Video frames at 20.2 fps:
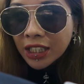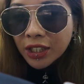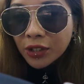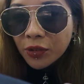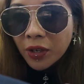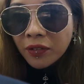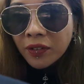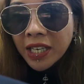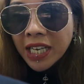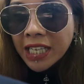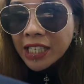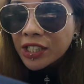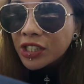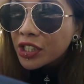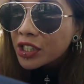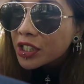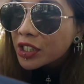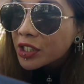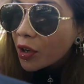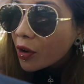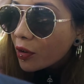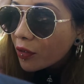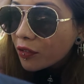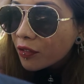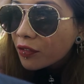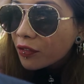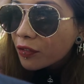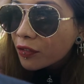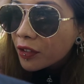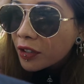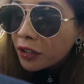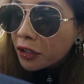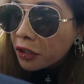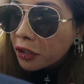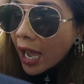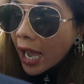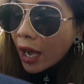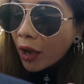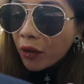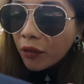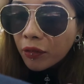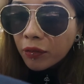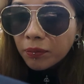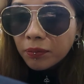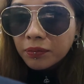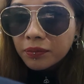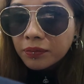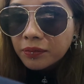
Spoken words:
the revelations of how